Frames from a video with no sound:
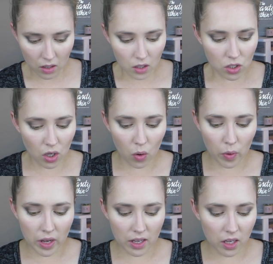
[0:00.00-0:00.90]
So
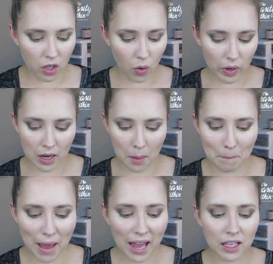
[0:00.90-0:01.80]
going
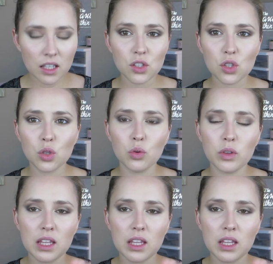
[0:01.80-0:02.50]
back into